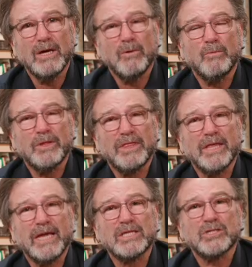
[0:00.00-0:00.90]
with
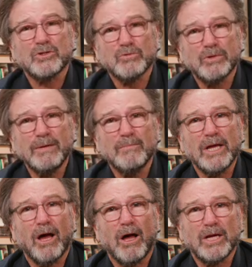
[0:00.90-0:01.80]
extremely
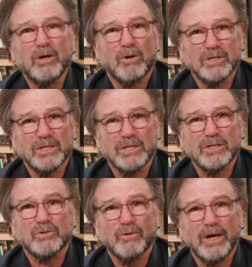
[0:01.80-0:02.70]
high
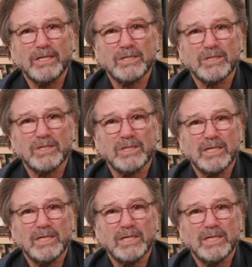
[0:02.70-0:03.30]
continence rates